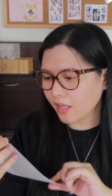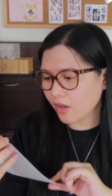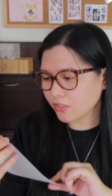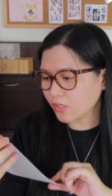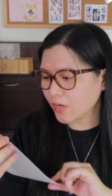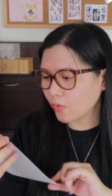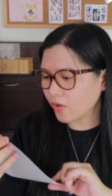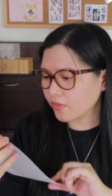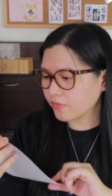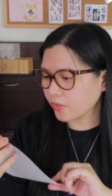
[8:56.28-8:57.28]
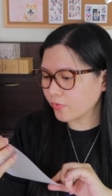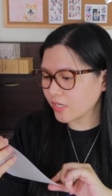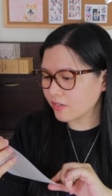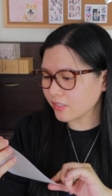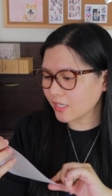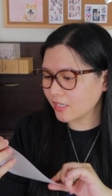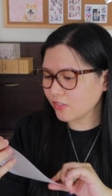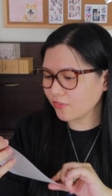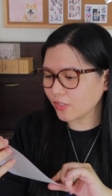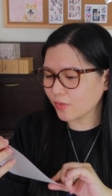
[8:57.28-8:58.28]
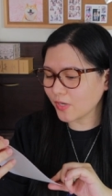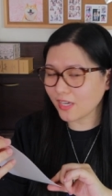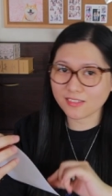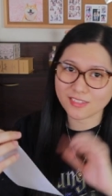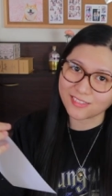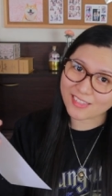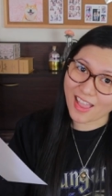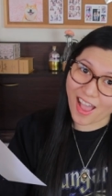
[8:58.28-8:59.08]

Hello to my wonderful readers in the Philippines.